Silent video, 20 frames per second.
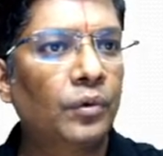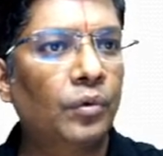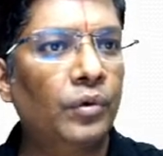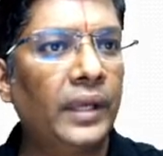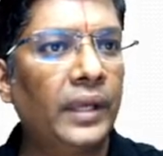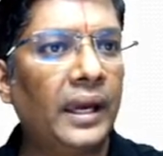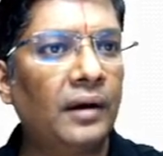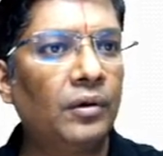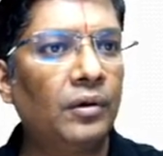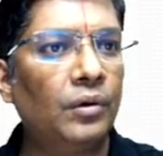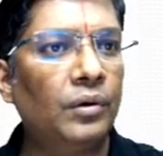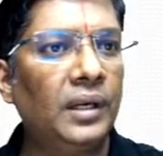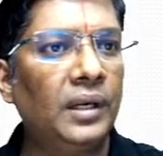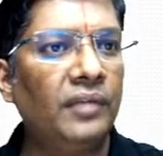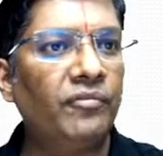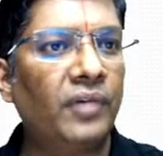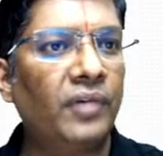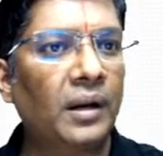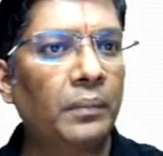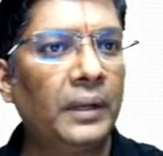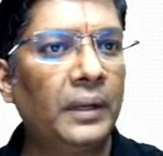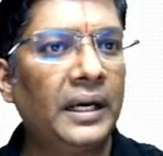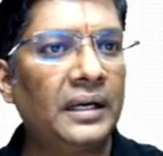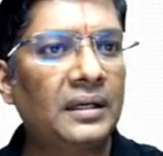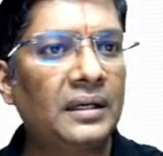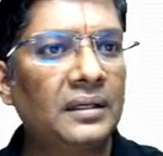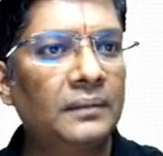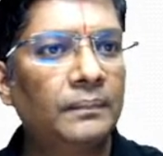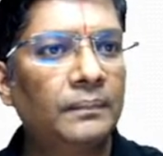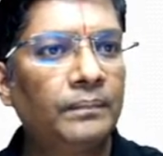We have only 1
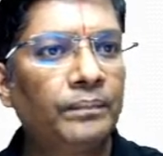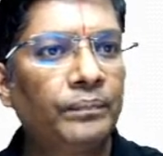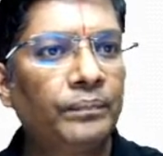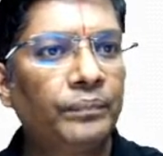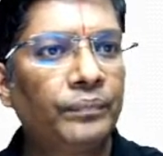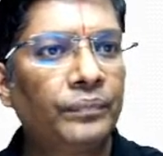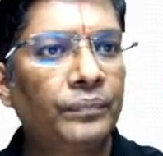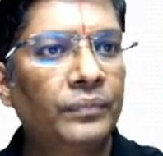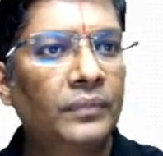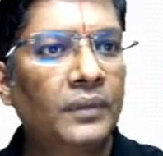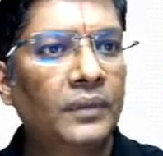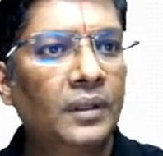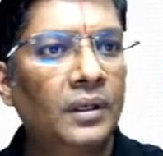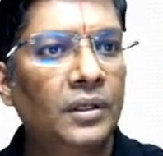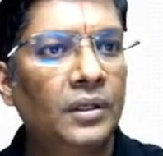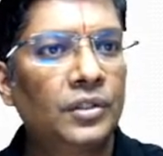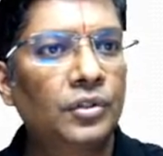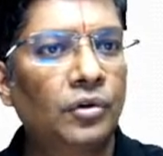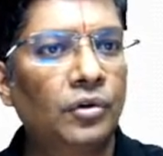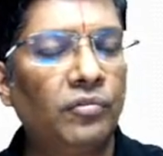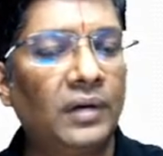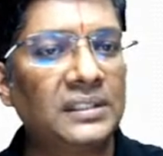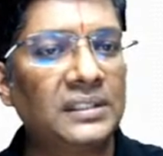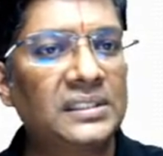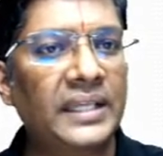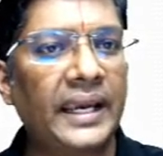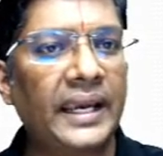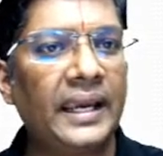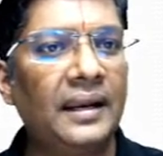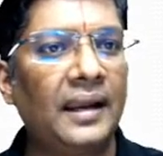minute. So
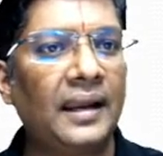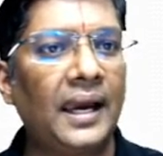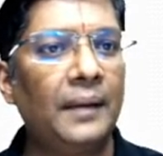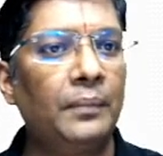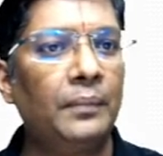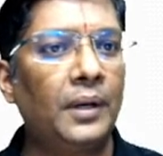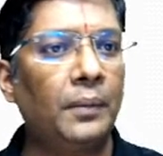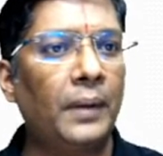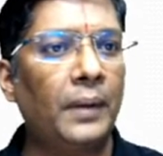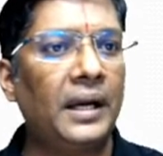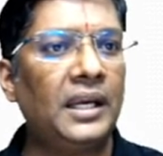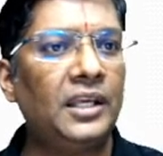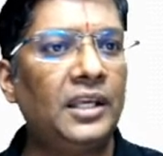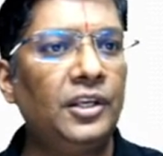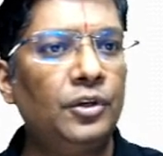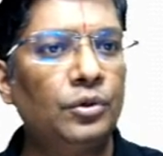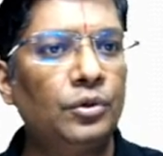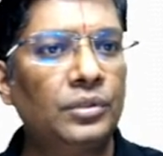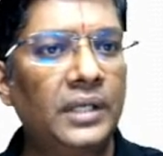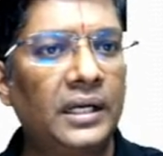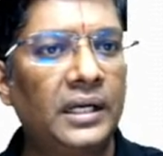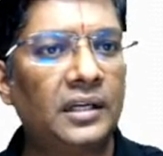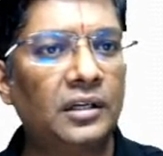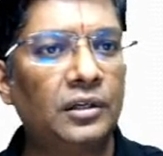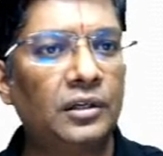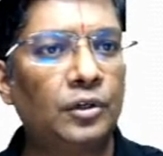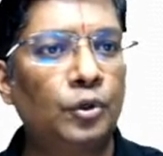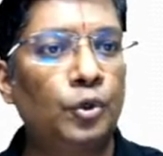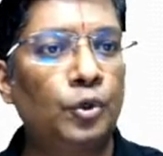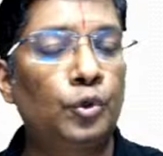once again, I am reminding you that
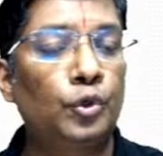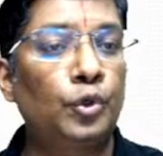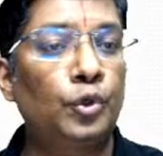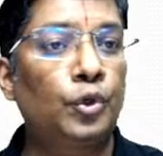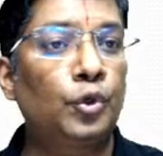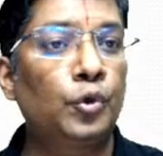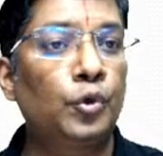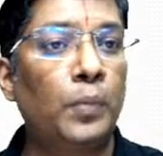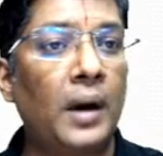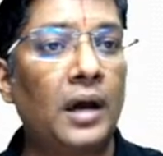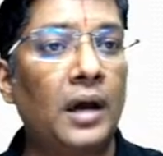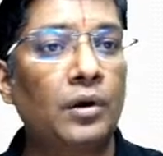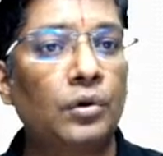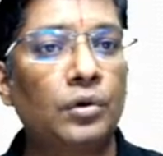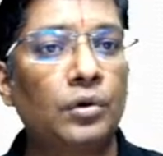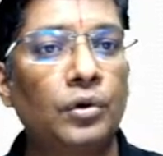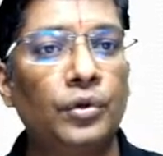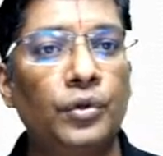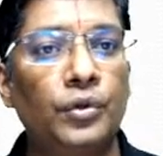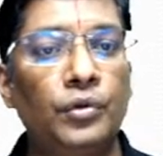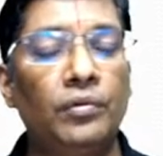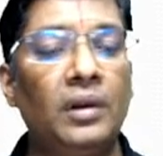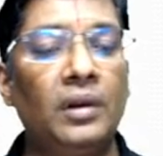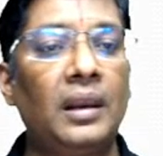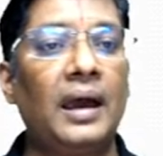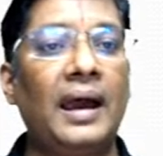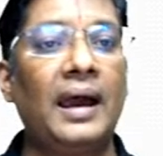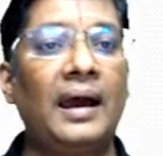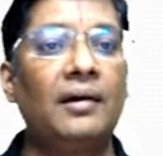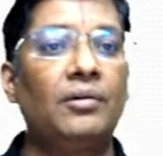tomorrow you
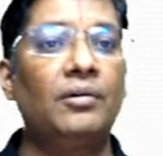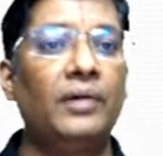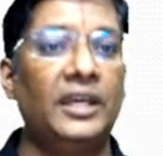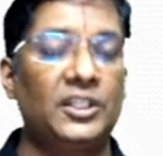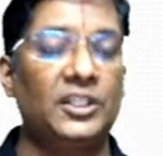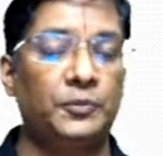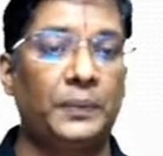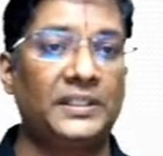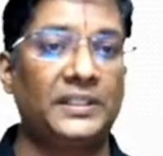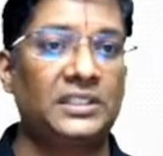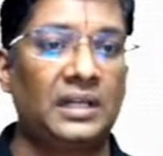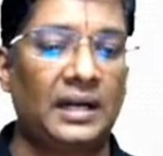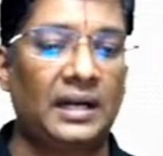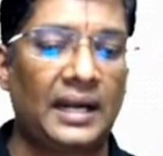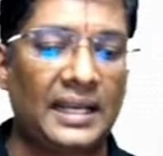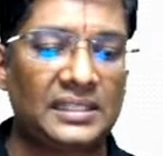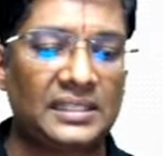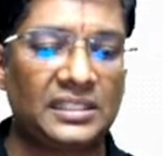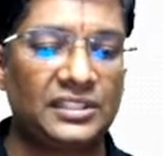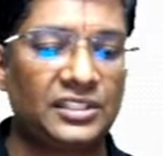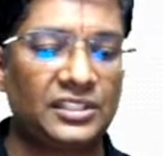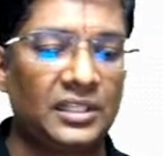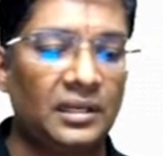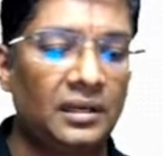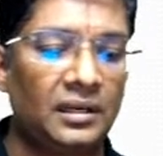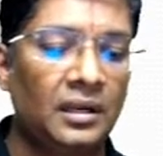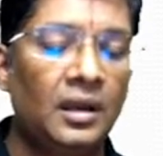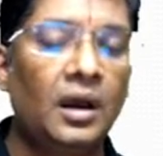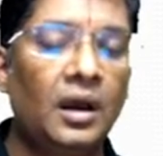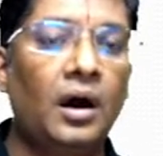will have a special class session
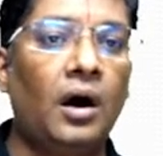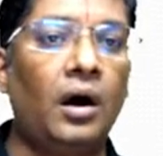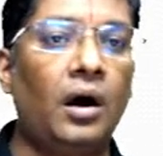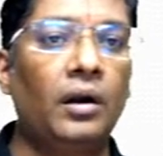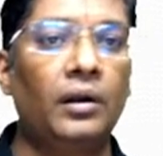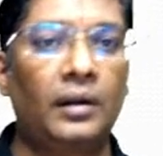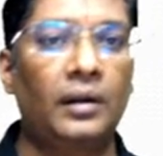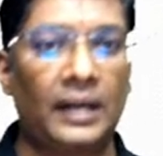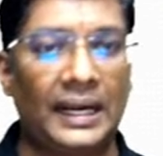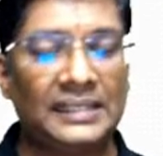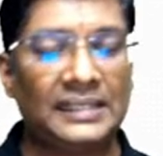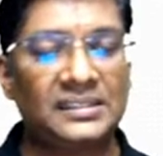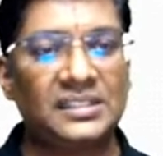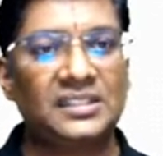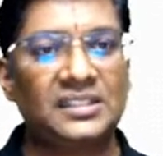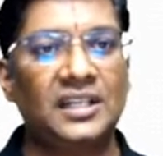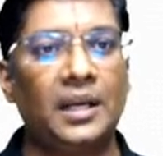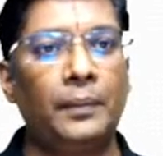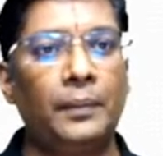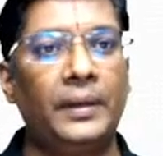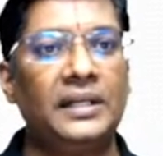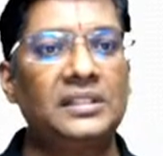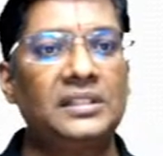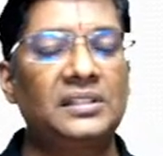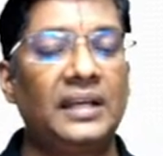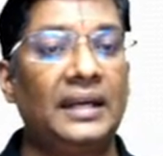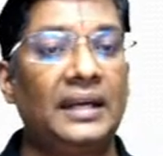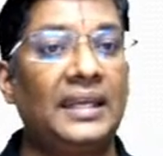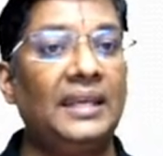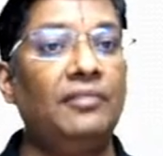on transition elements
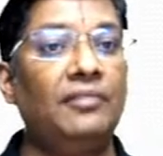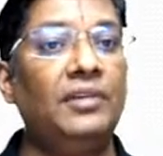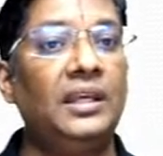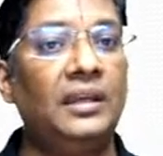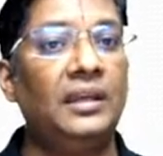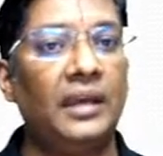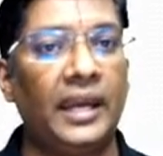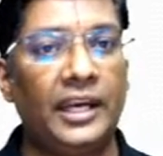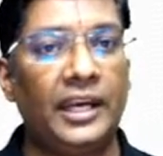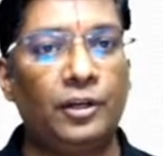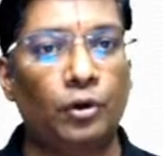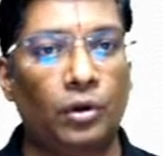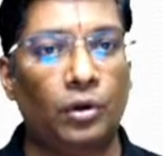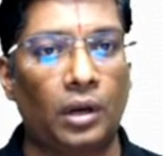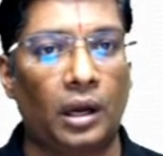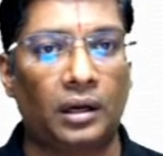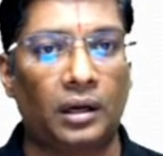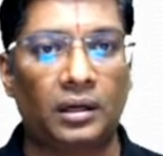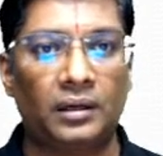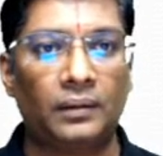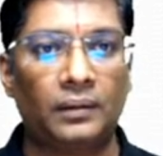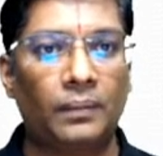at evening 8 o'clock.